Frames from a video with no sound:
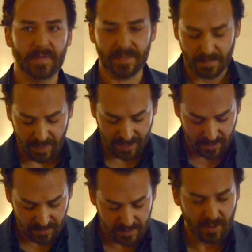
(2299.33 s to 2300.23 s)
Doesn't
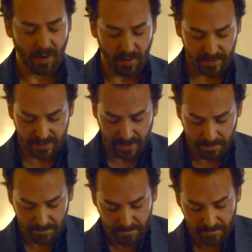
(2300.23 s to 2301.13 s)
matter, all the
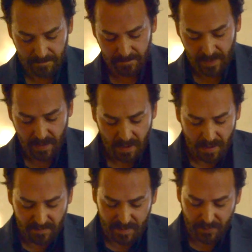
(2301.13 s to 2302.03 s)
same.
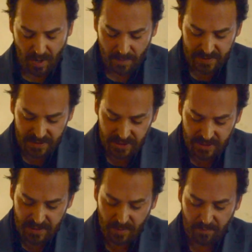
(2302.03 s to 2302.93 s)
From
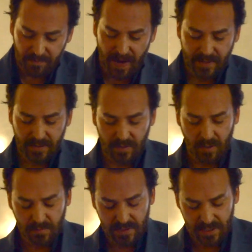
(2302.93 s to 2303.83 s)
propositions about fact
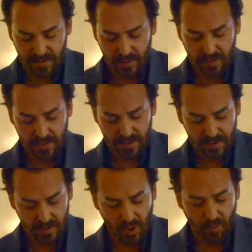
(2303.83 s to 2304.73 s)
alone, says
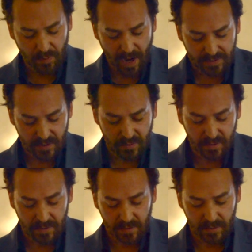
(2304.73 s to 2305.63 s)
Lewis, no
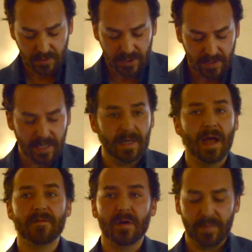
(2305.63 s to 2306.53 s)
practical conclusion
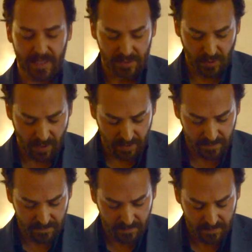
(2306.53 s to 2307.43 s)
can ever be drawn.